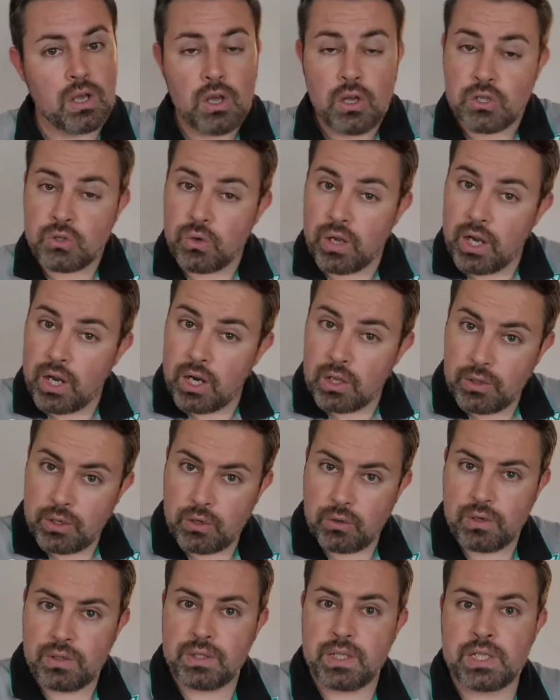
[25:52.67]
So
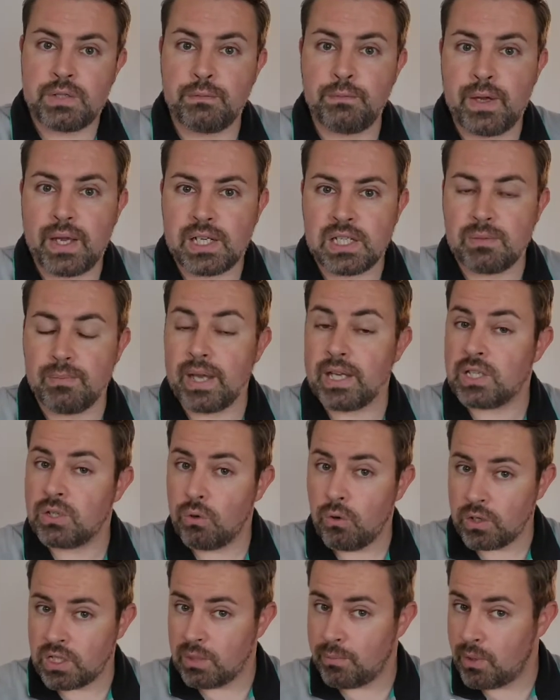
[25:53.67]
earlier on in this victim, I
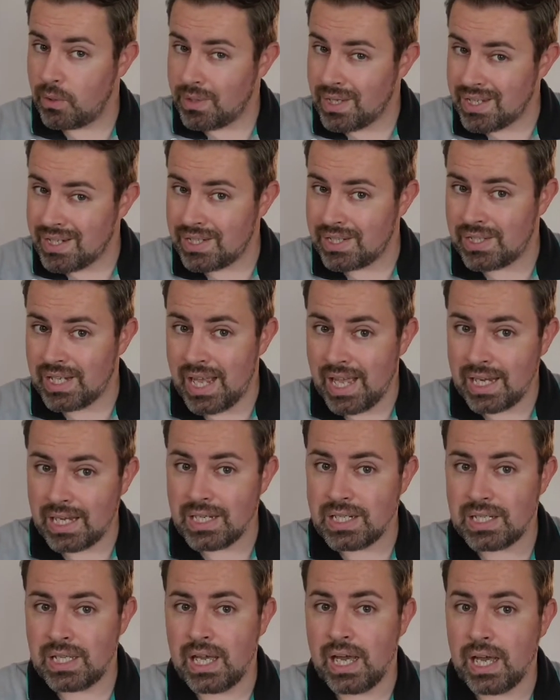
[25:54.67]
talked about this
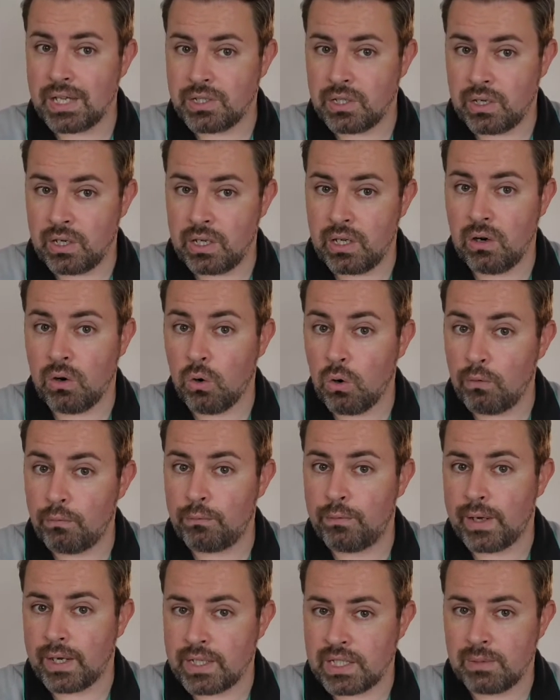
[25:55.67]
second category of
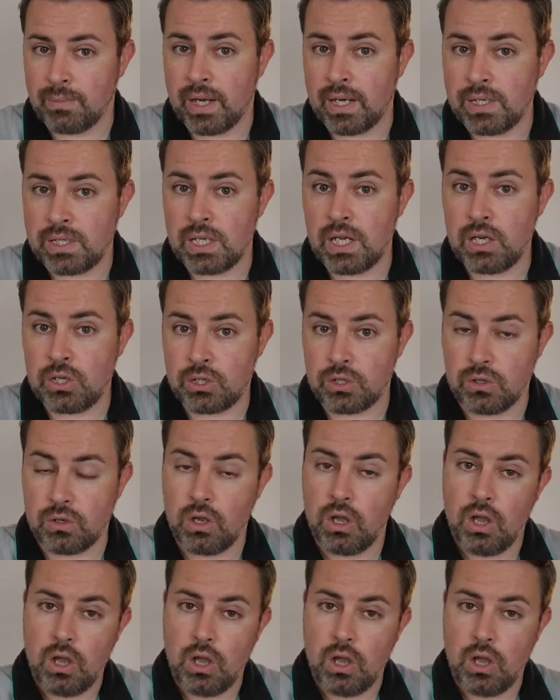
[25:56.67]
victimisation.